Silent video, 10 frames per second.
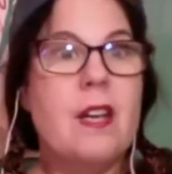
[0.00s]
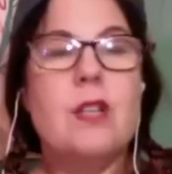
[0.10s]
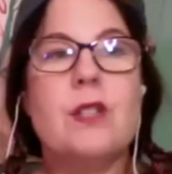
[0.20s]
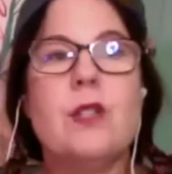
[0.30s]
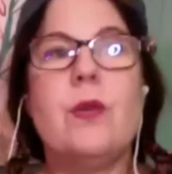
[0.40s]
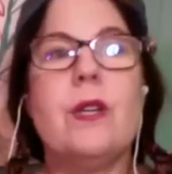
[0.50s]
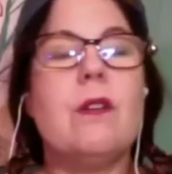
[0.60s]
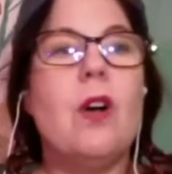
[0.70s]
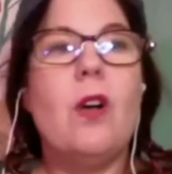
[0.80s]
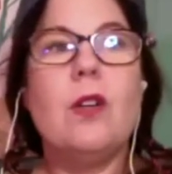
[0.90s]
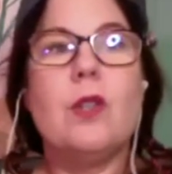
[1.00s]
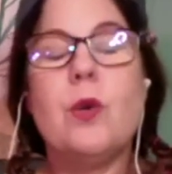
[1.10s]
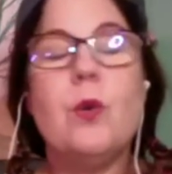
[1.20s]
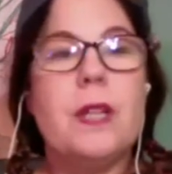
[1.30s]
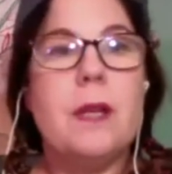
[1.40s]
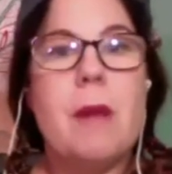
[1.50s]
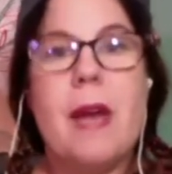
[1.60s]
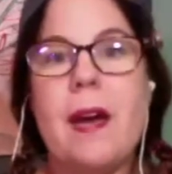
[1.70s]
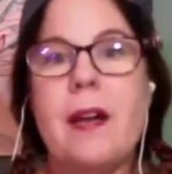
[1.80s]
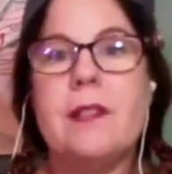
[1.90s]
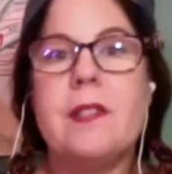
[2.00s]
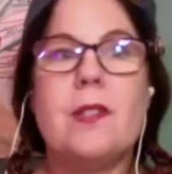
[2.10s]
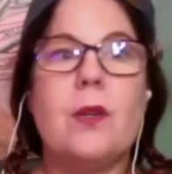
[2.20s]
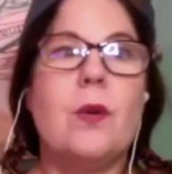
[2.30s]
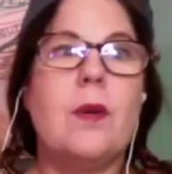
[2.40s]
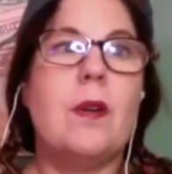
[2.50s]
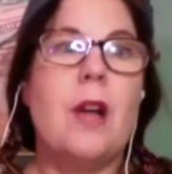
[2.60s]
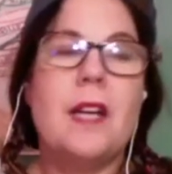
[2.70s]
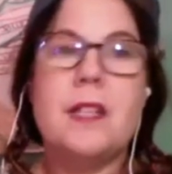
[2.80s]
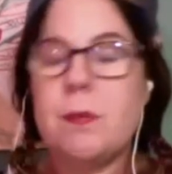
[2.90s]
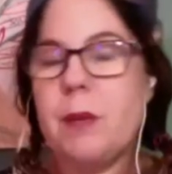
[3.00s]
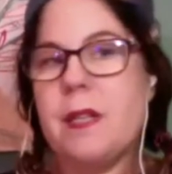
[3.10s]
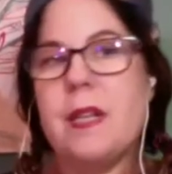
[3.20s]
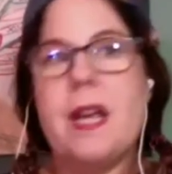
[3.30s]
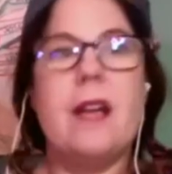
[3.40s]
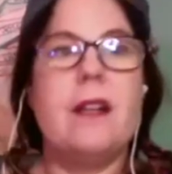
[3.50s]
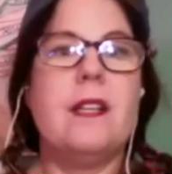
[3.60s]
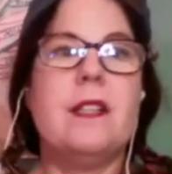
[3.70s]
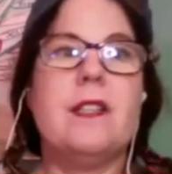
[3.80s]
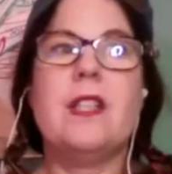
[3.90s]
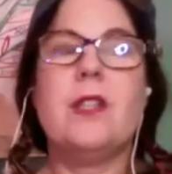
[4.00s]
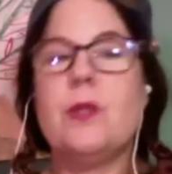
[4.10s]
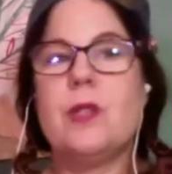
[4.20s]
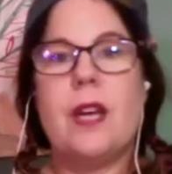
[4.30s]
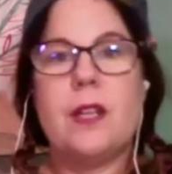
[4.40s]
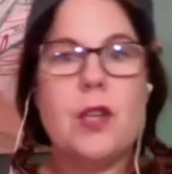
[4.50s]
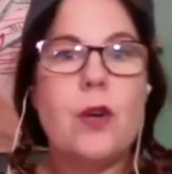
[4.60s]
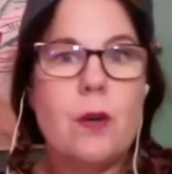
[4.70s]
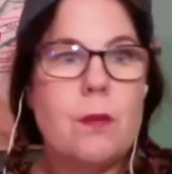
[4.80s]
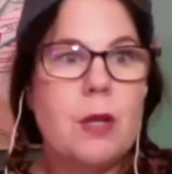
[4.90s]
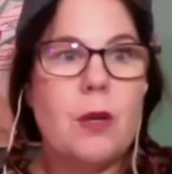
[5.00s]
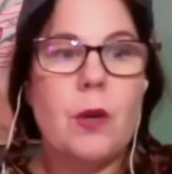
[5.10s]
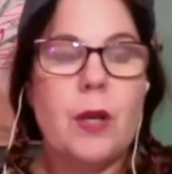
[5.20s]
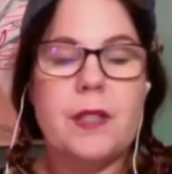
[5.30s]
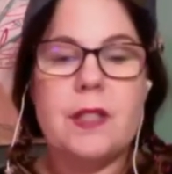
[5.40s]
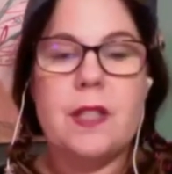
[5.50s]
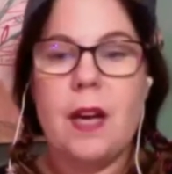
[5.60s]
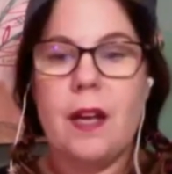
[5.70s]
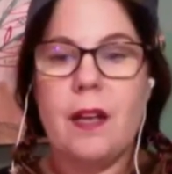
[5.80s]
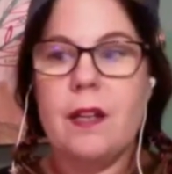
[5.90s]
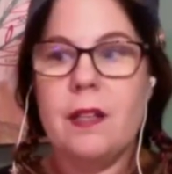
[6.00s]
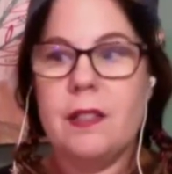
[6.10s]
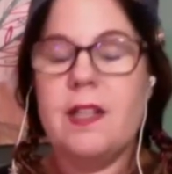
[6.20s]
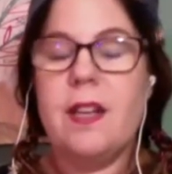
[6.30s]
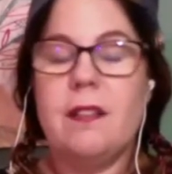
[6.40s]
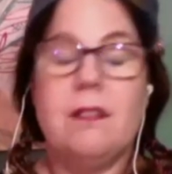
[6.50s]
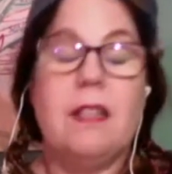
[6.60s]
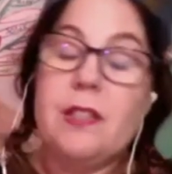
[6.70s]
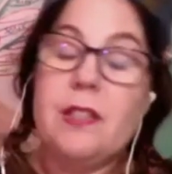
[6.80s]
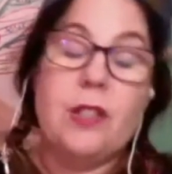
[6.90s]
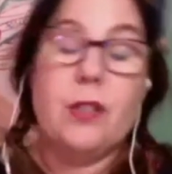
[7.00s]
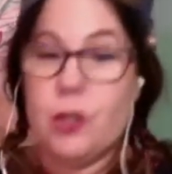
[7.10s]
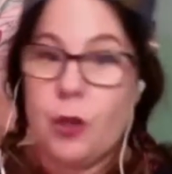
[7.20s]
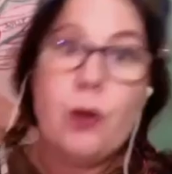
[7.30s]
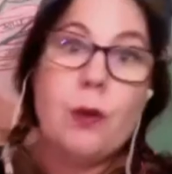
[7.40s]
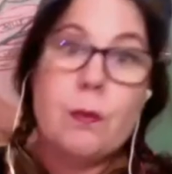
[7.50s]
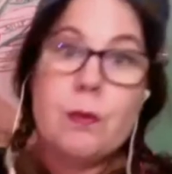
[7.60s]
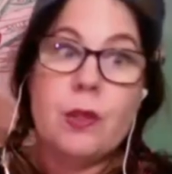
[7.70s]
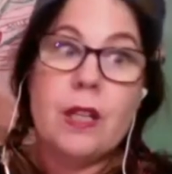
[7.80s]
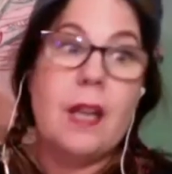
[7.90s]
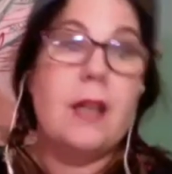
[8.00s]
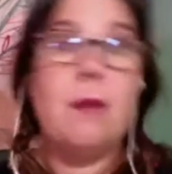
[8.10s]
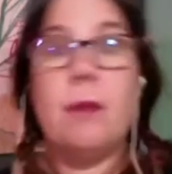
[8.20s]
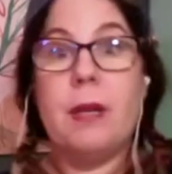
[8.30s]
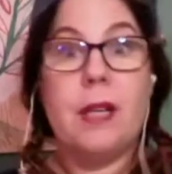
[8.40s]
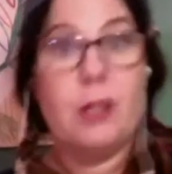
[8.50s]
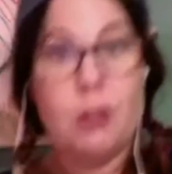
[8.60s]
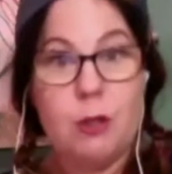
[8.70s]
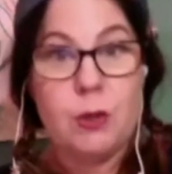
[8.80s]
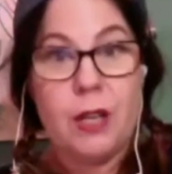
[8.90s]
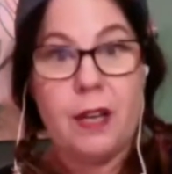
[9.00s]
So they're called cooling mats or ice bandanas. They use that term, it's not a licensed term, so like anybody can use it.